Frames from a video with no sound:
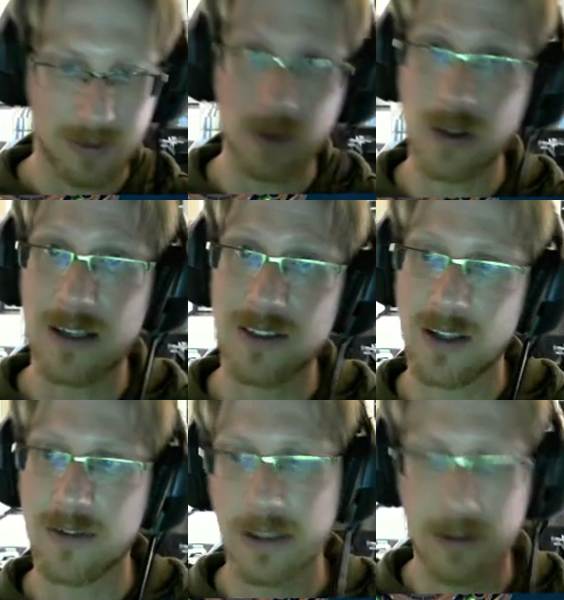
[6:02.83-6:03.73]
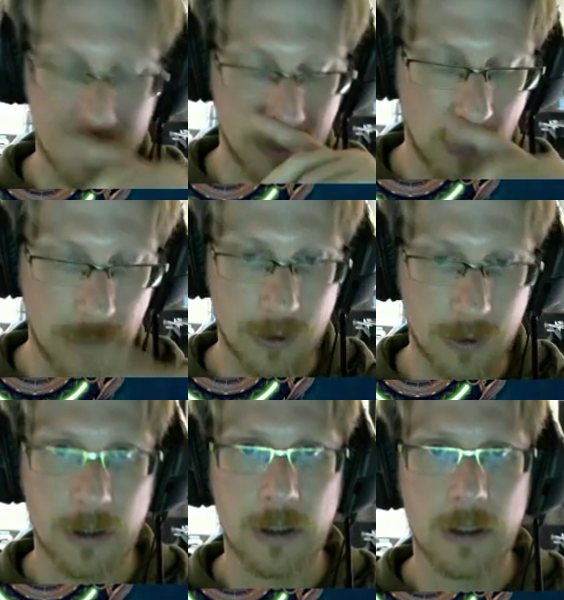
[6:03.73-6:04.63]
a lot of stuff here as you watch.
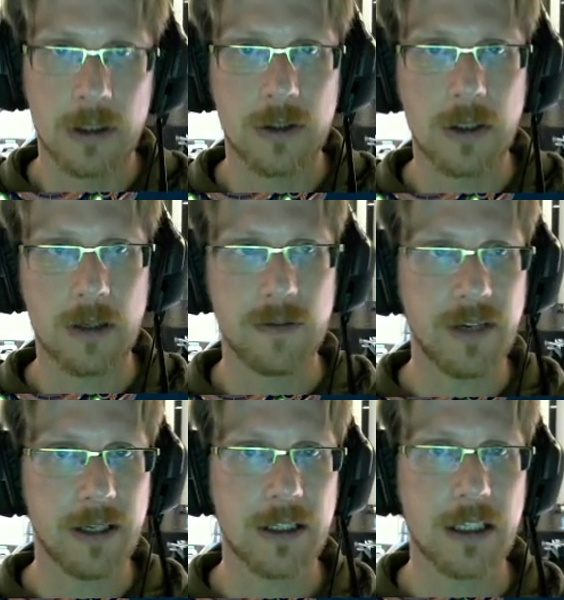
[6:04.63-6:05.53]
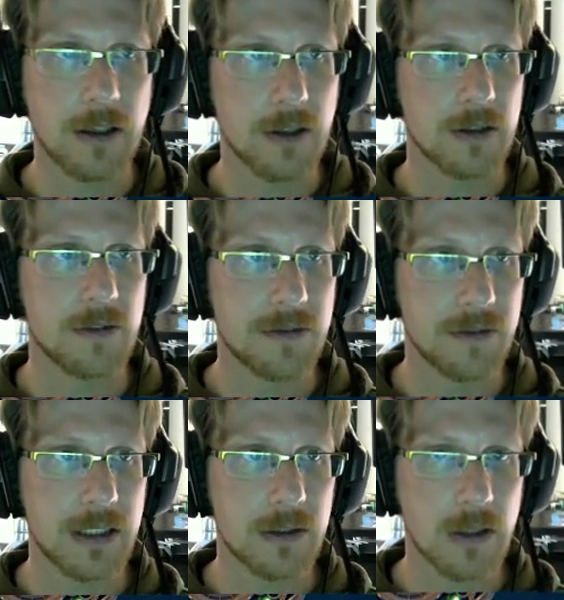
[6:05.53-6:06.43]
You get a very good
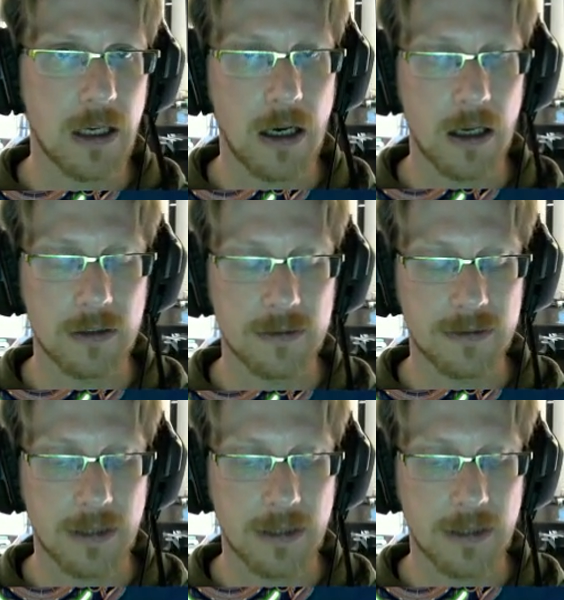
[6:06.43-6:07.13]
feel of